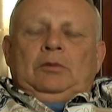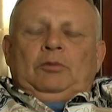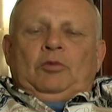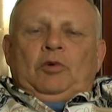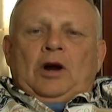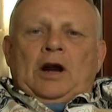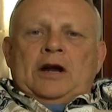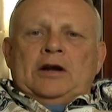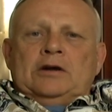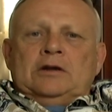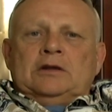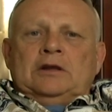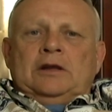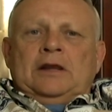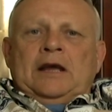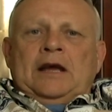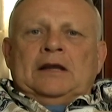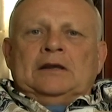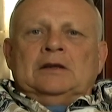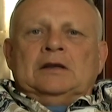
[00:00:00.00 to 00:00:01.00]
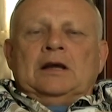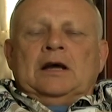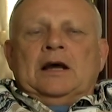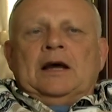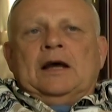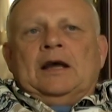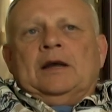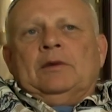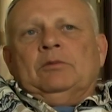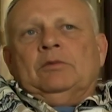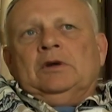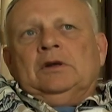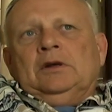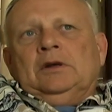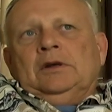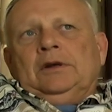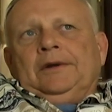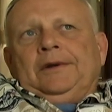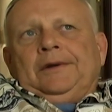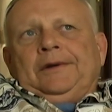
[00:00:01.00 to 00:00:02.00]
prior to that time,
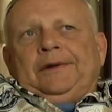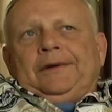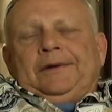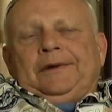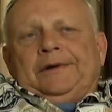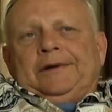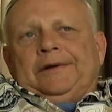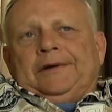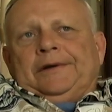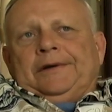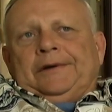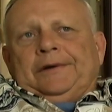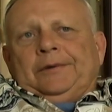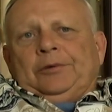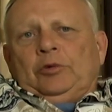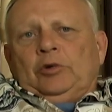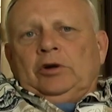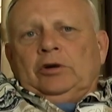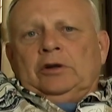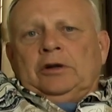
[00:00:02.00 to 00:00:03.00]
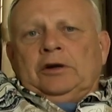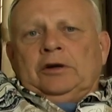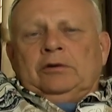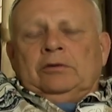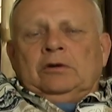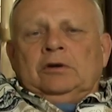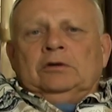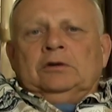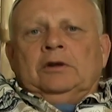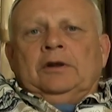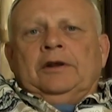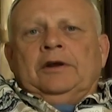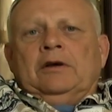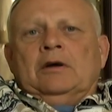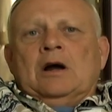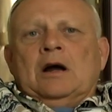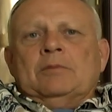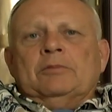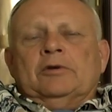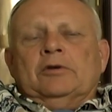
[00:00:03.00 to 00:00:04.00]
uh, real integral to their
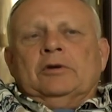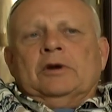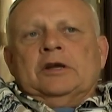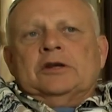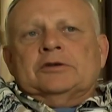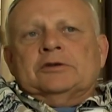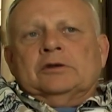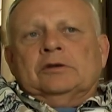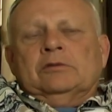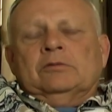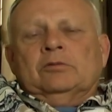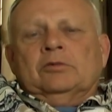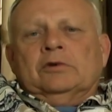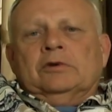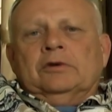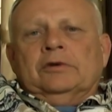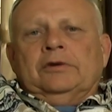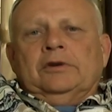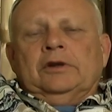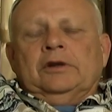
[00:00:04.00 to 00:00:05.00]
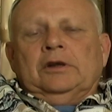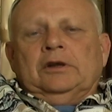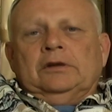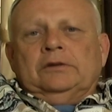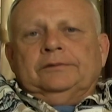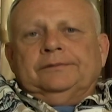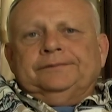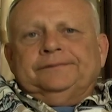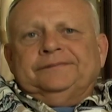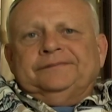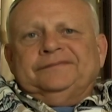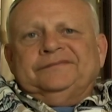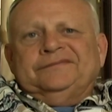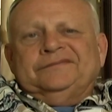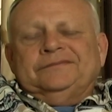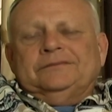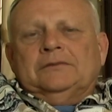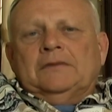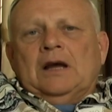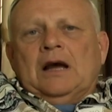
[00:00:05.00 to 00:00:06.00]
operation were the
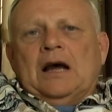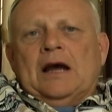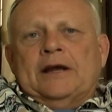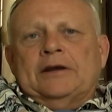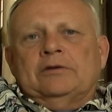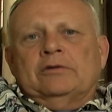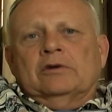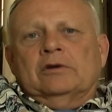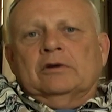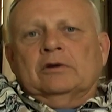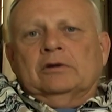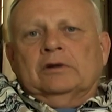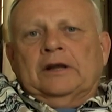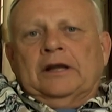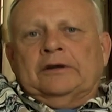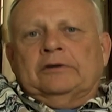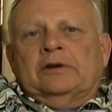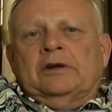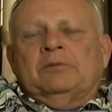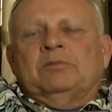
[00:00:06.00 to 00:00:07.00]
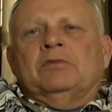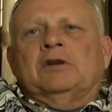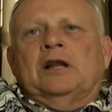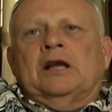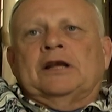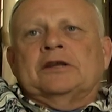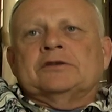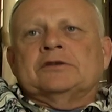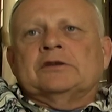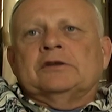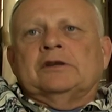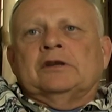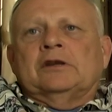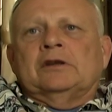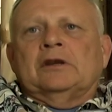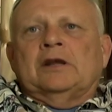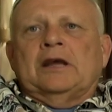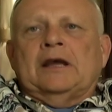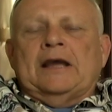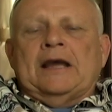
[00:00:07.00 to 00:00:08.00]
hydroelectric plants
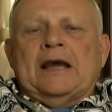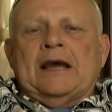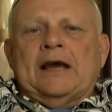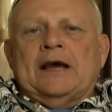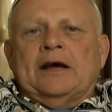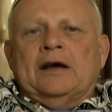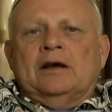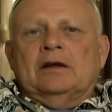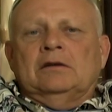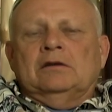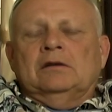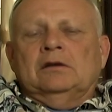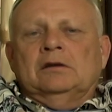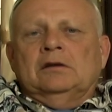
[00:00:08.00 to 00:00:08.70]
that they had